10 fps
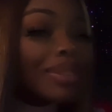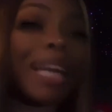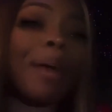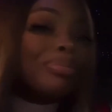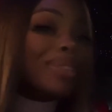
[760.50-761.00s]

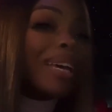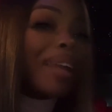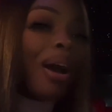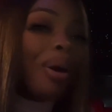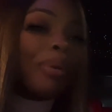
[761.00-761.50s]
Stop
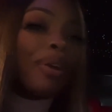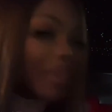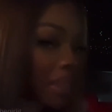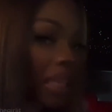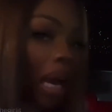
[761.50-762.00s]
sitting at home
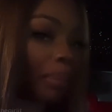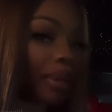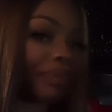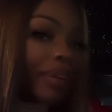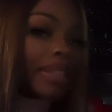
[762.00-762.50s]
convincing
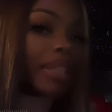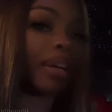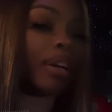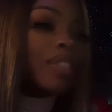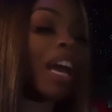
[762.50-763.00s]
y'all motherfucking
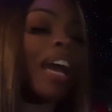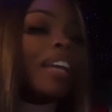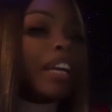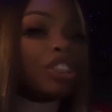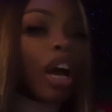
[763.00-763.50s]
selves
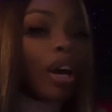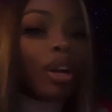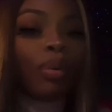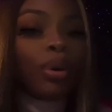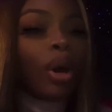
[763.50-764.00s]
that
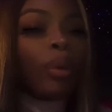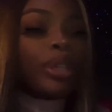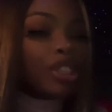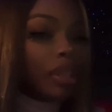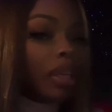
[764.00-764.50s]
y'all don't want no
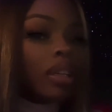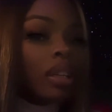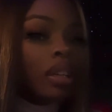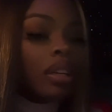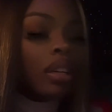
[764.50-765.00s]
rich nigga